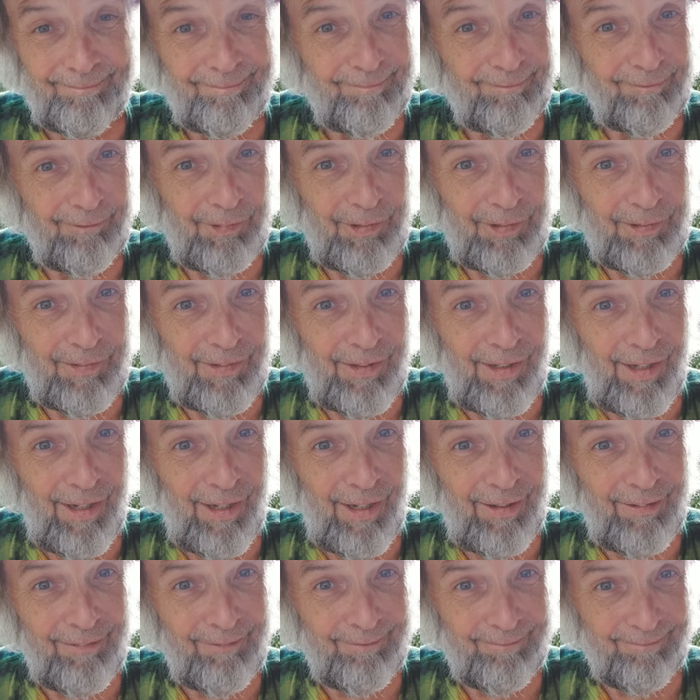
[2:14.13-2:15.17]
Read
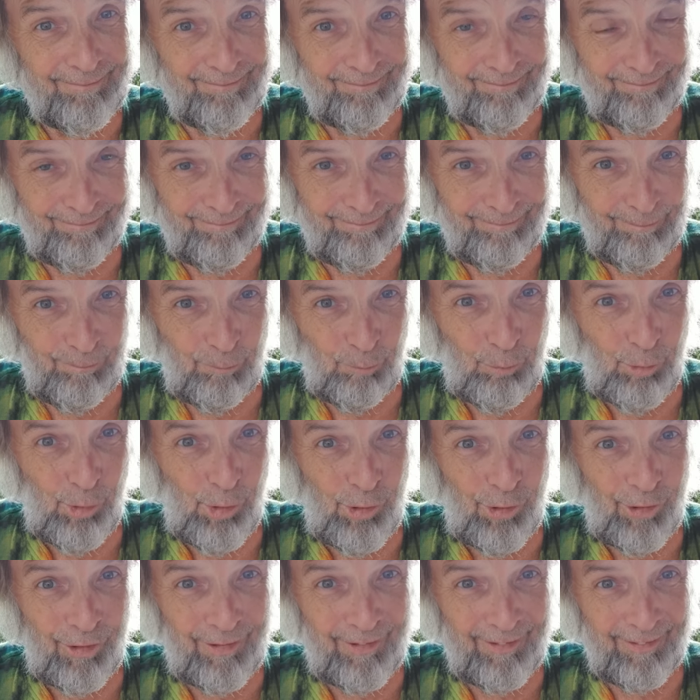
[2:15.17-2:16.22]
that
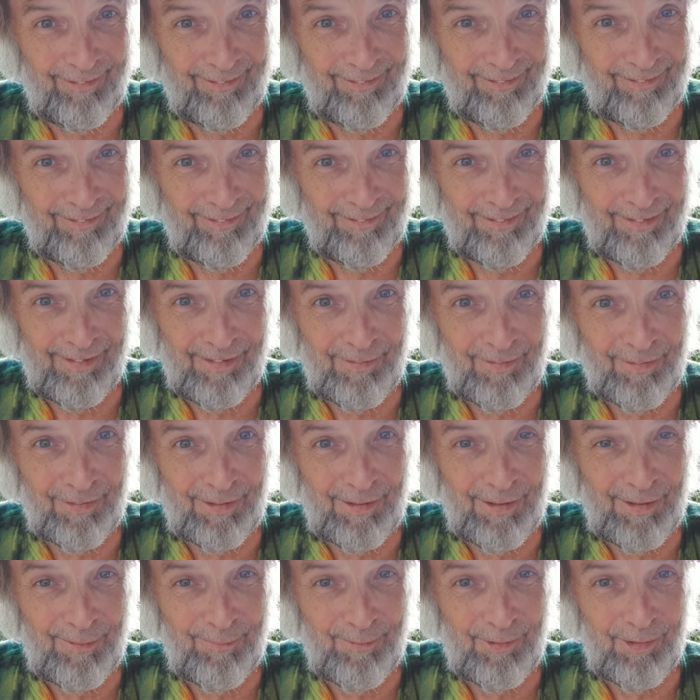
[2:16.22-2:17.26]
more on the
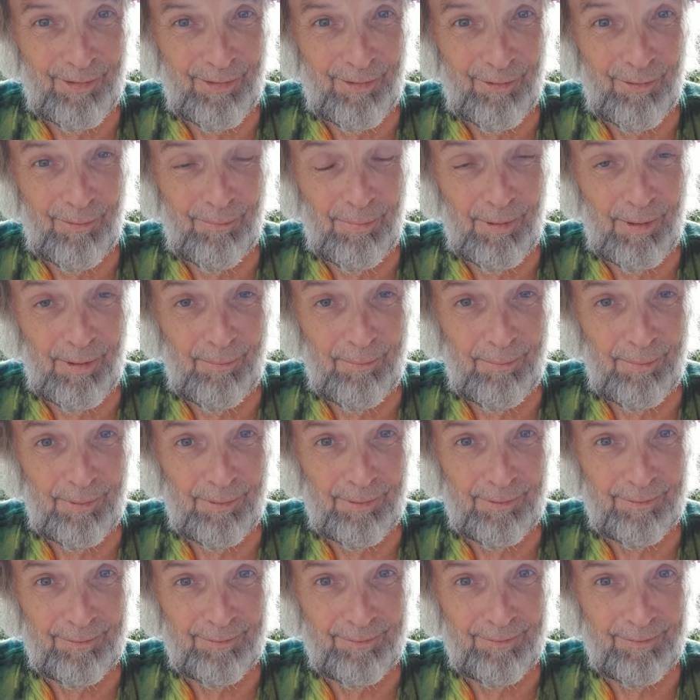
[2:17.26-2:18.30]
common earth
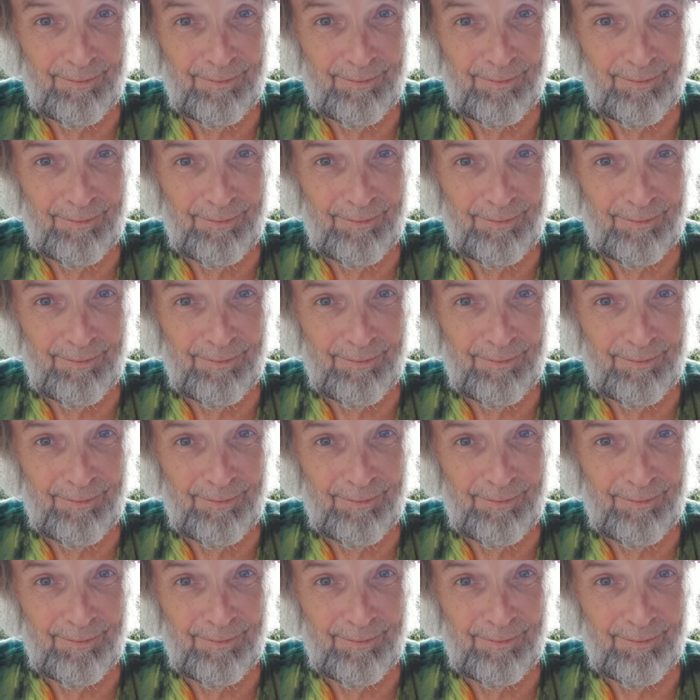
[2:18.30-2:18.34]
people.